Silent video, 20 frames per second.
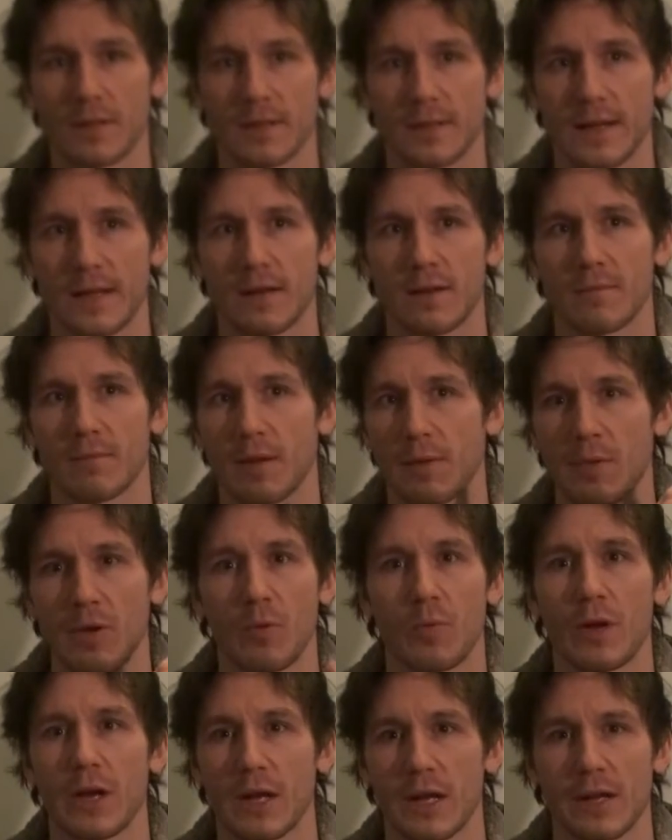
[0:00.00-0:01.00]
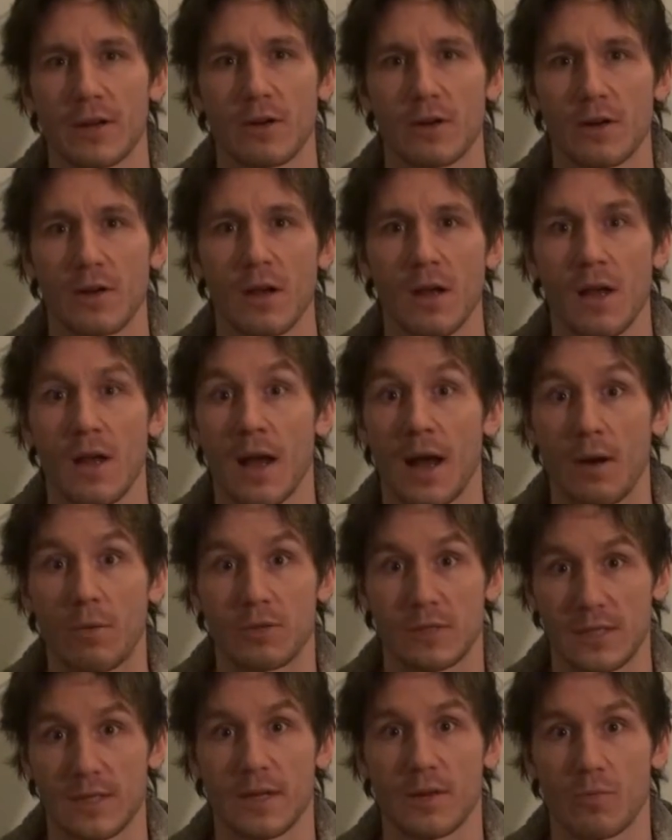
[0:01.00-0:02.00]
and then maybe a week later I
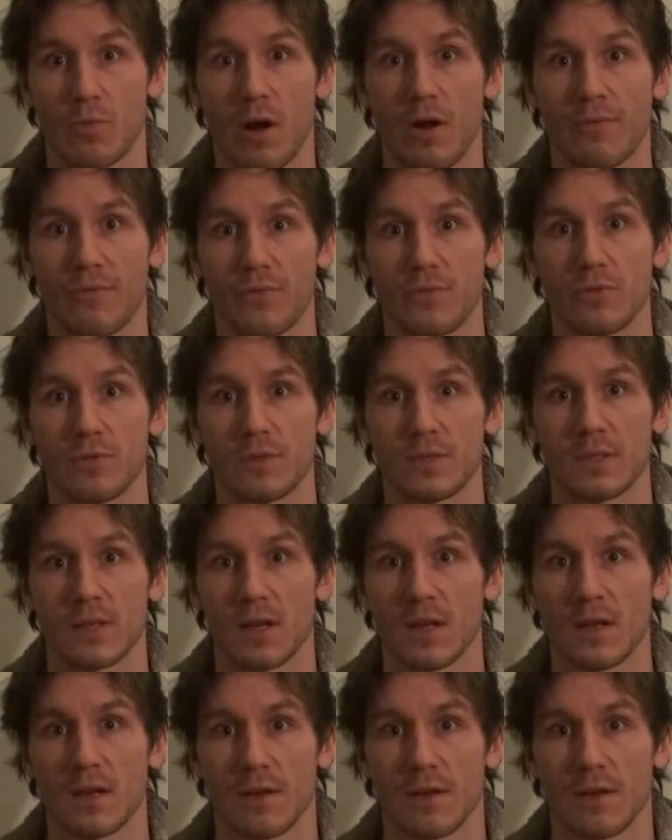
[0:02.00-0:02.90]
was eating raw foods,